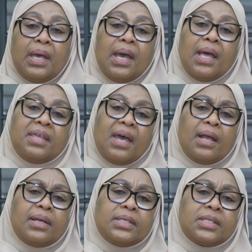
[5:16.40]
at the
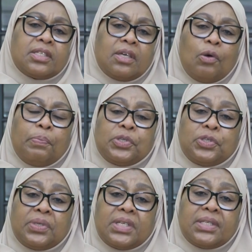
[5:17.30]
earliest
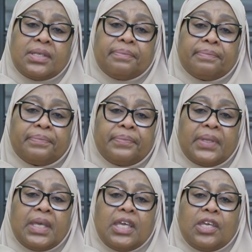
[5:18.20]
opportunity.
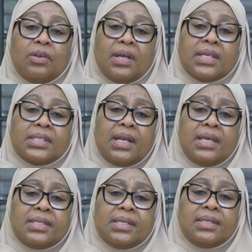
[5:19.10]
Your
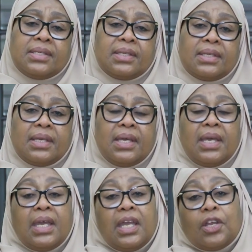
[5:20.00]
Excellencies,
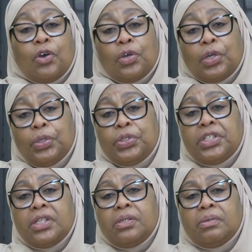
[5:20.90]
in
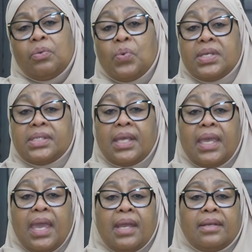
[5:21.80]
conclusion, once
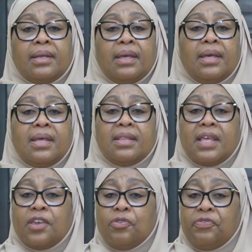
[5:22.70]
again,
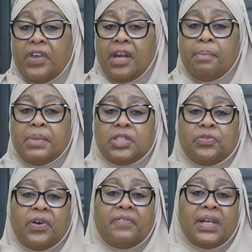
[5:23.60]
thank you very much
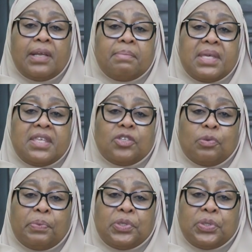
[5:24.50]
for availing me this
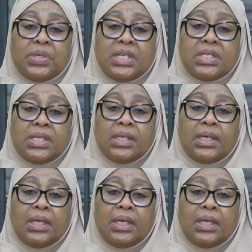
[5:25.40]
opportunity